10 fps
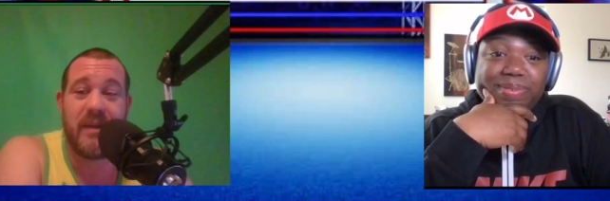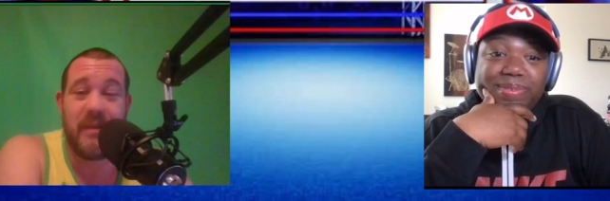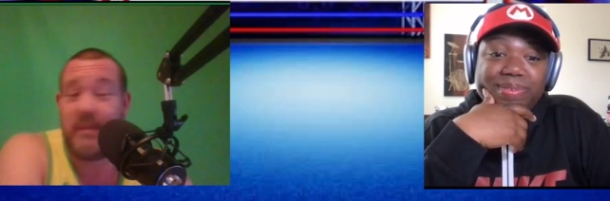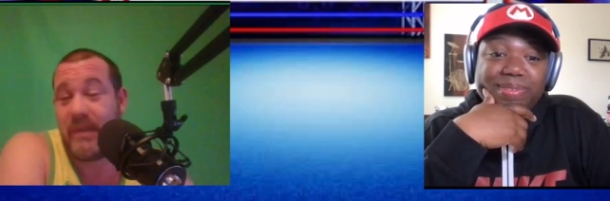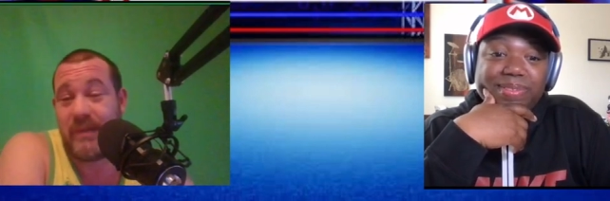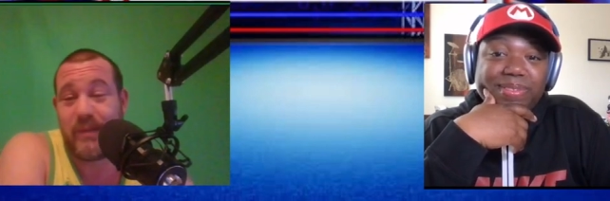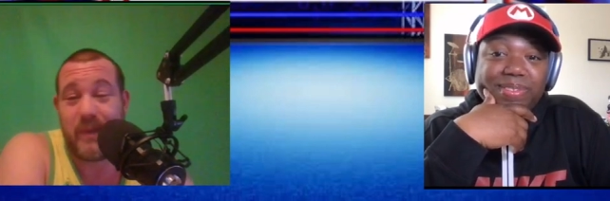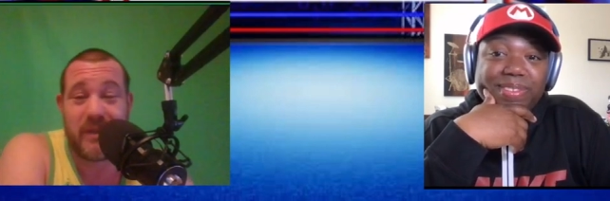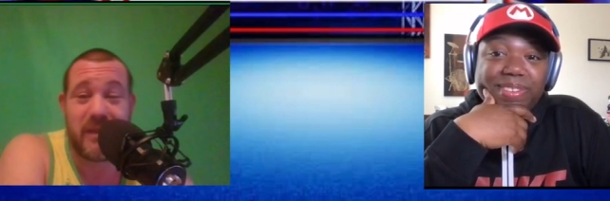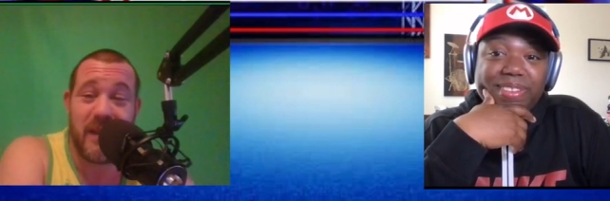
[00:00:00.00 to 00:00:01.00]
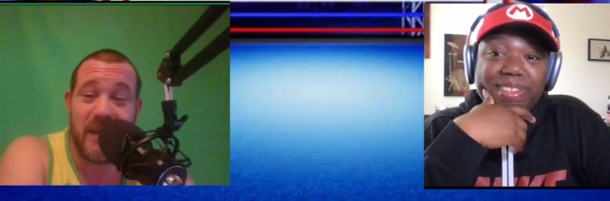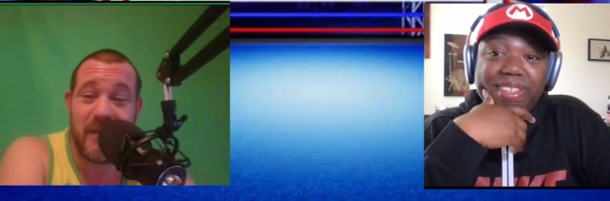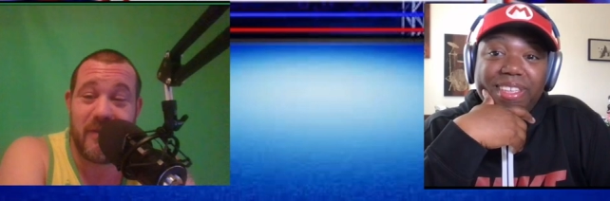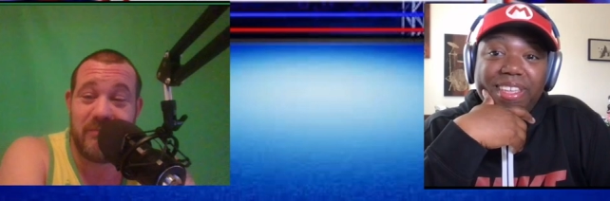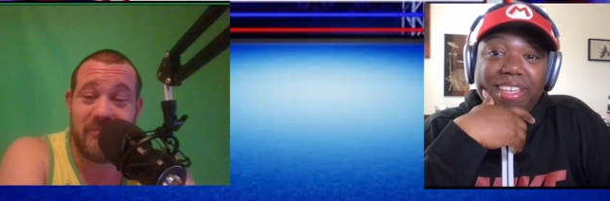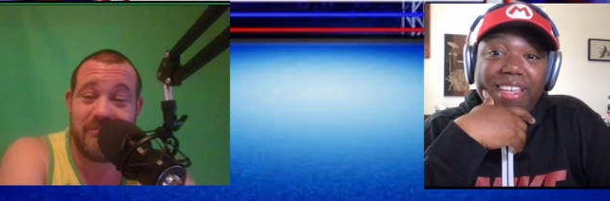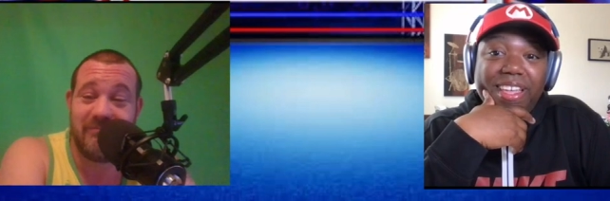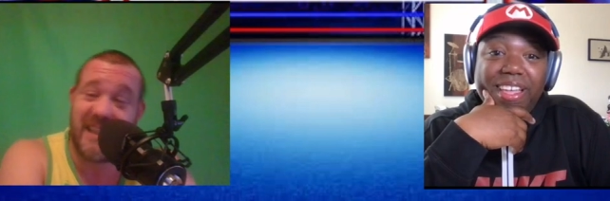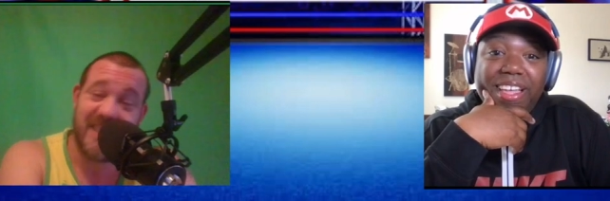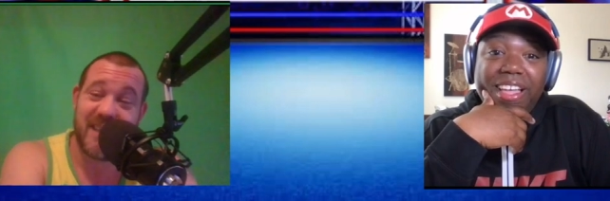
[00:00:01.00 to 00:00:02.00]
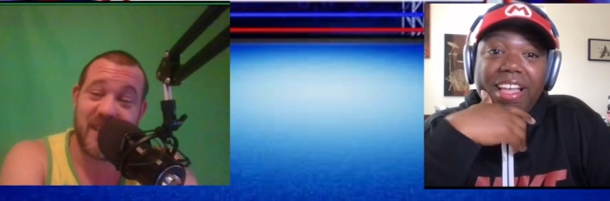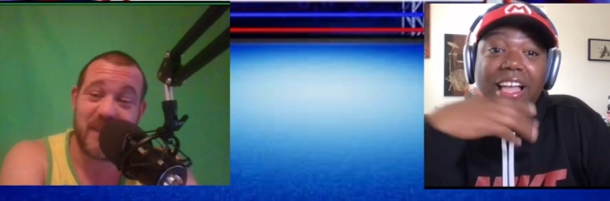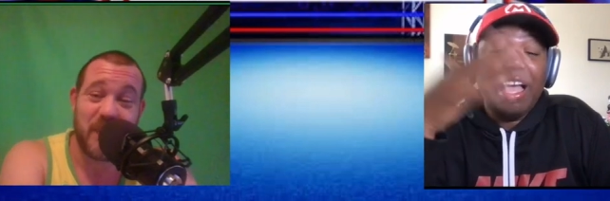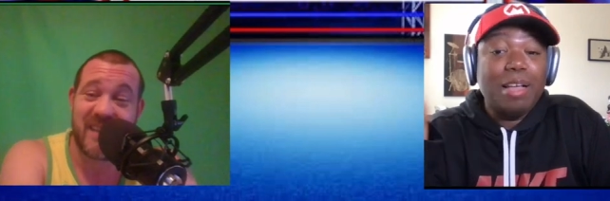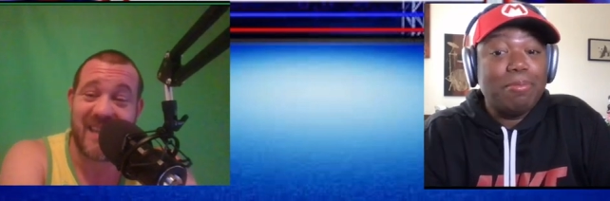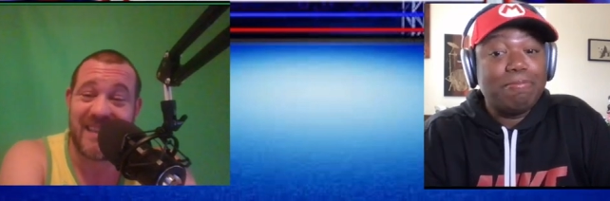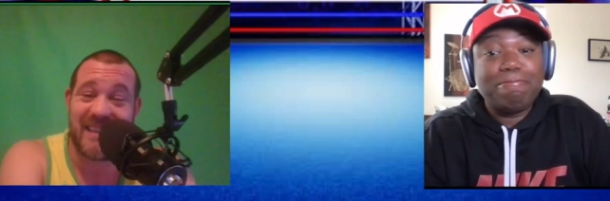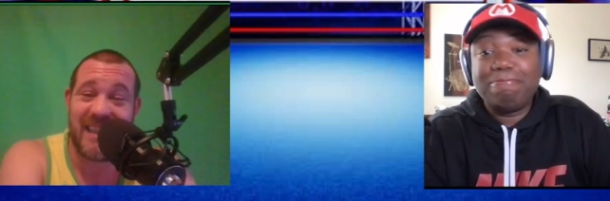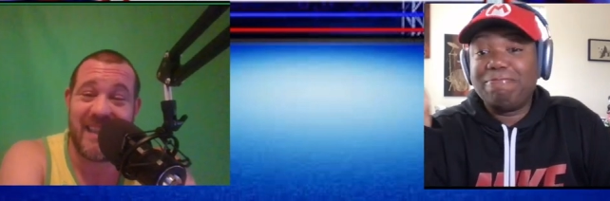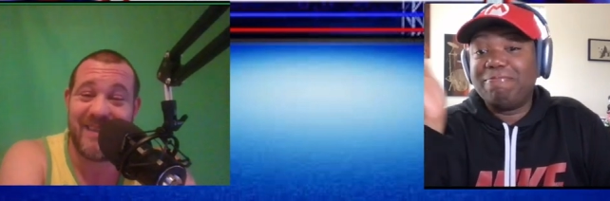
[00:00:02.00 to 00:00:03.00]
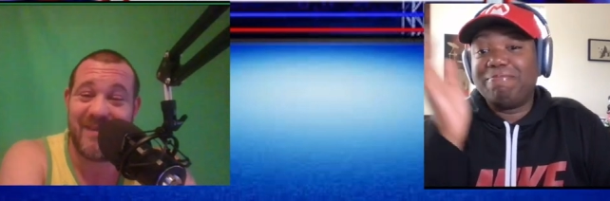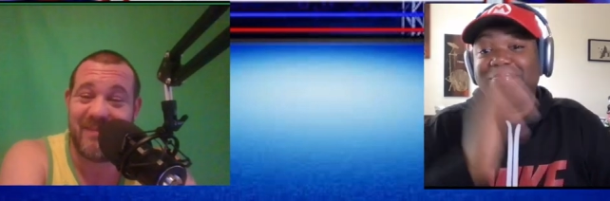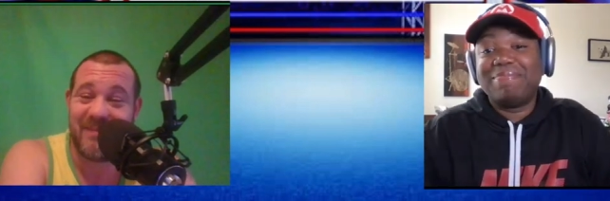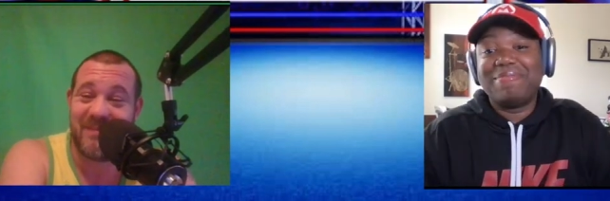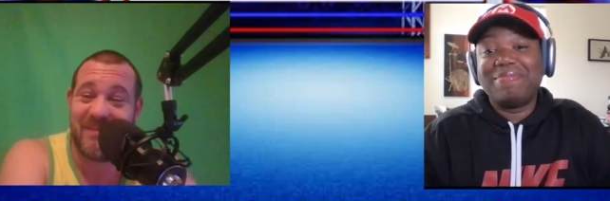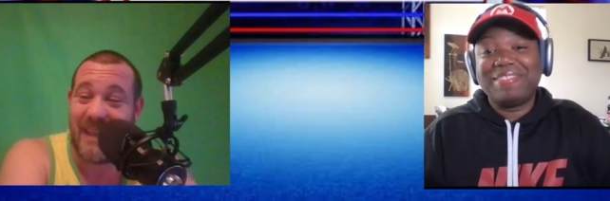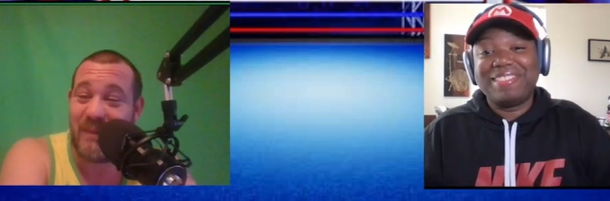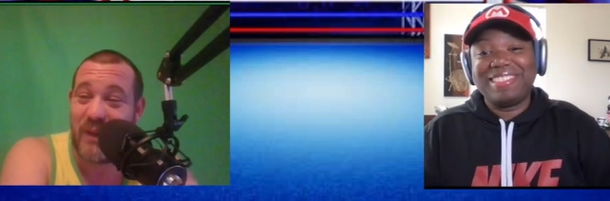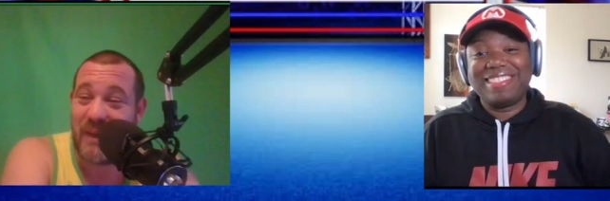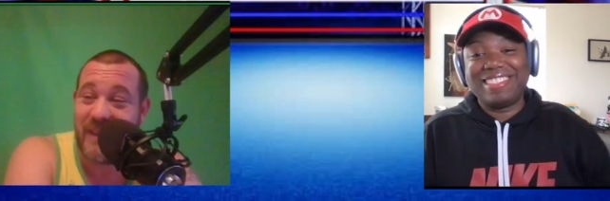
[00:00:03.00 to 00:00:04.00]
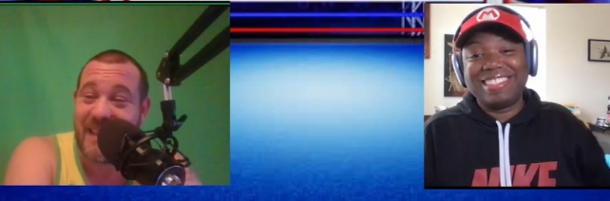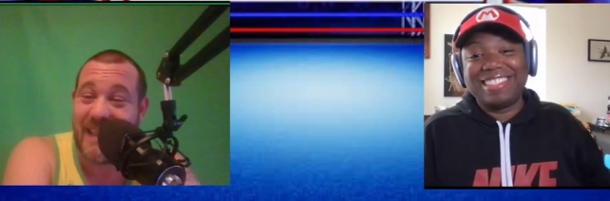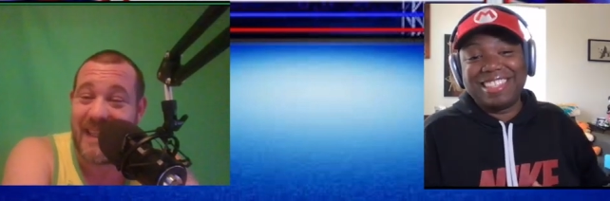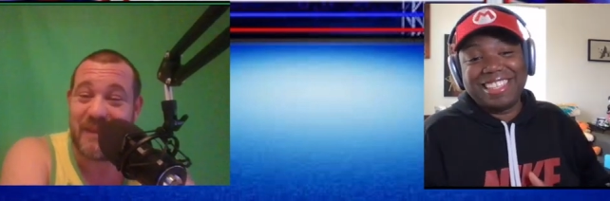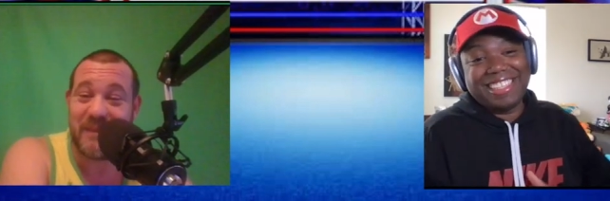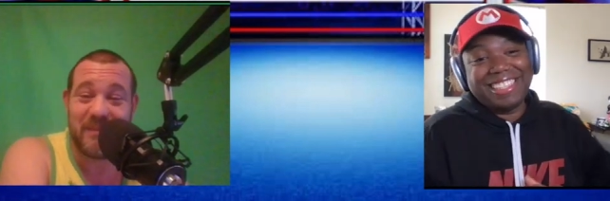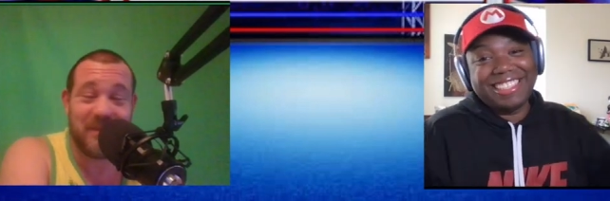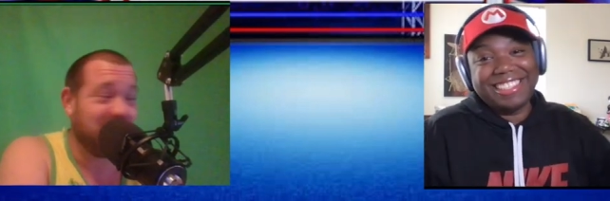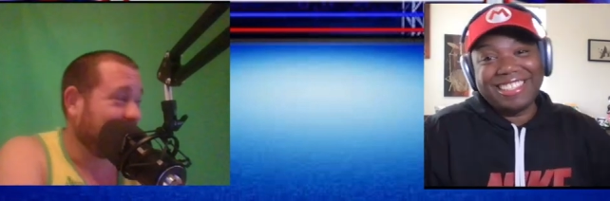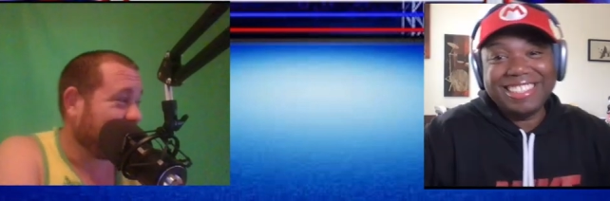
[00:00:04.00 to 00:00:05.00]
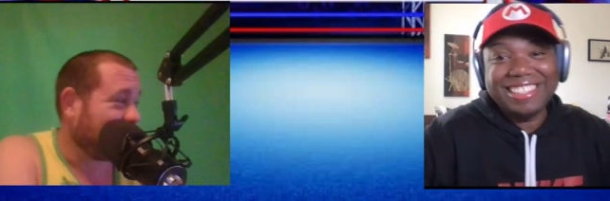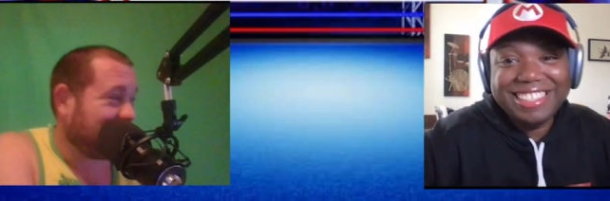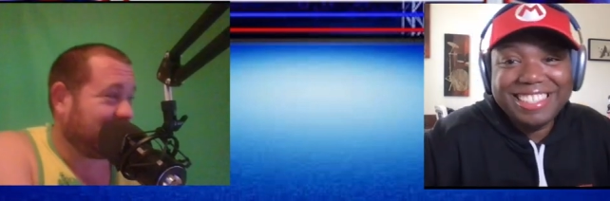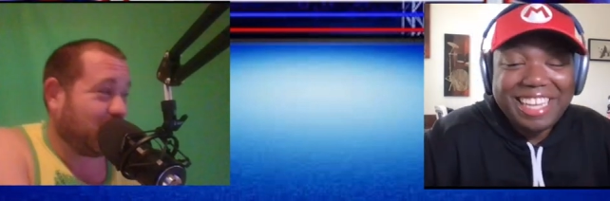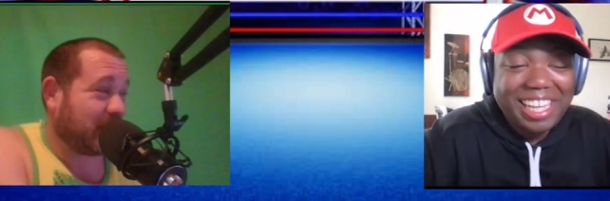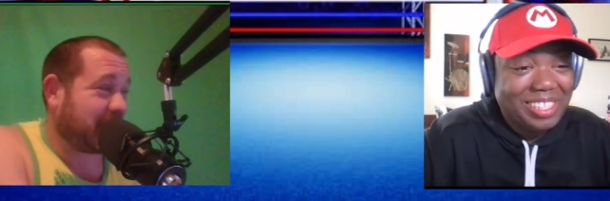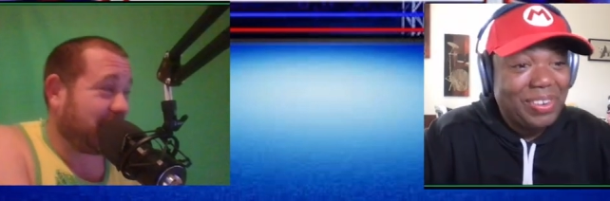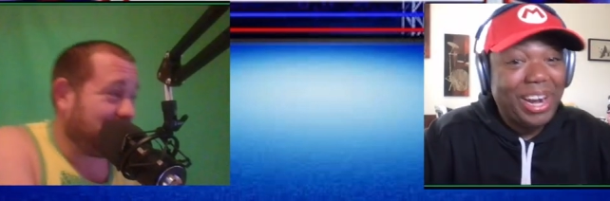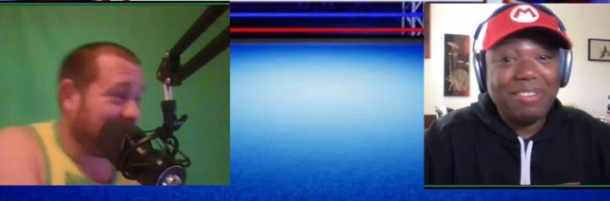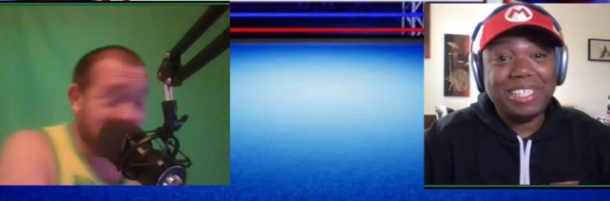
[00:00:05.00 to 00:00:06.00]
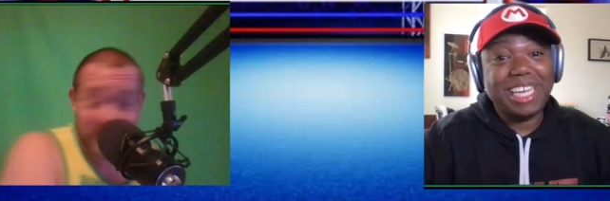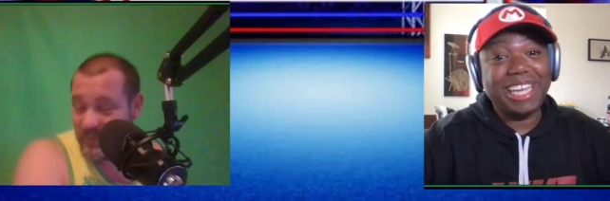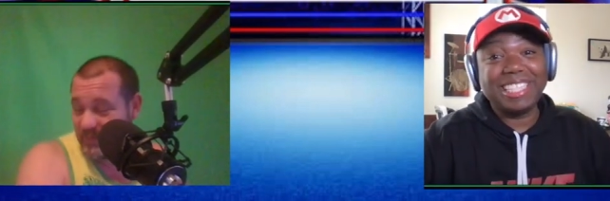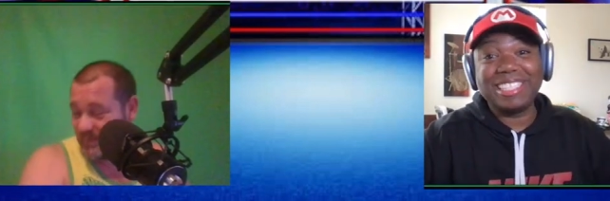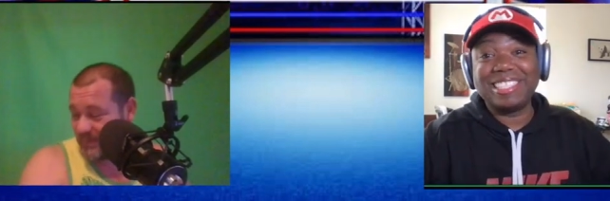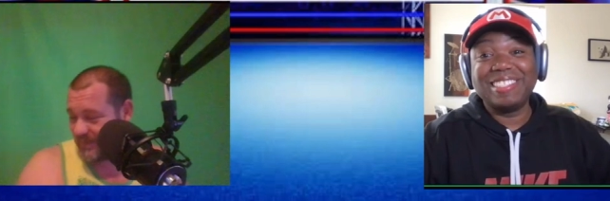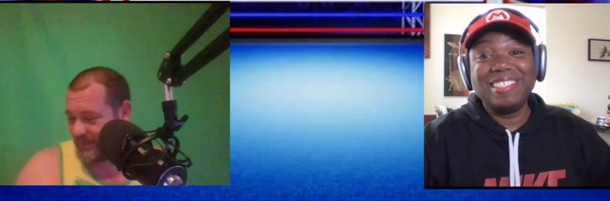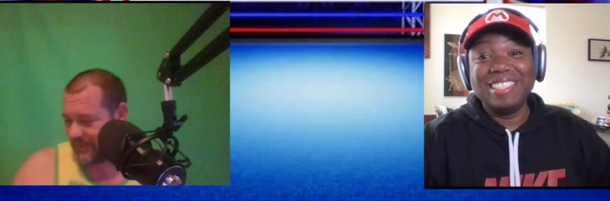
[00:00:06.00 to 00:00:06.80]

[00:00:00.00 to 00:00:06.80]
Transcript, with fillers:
Speaker 1: gonna. I'm gonna give this match a ten. I think it's my second ten. I'm gonna give it a ten. Let's say
Speaker 2: that's you. where I was at.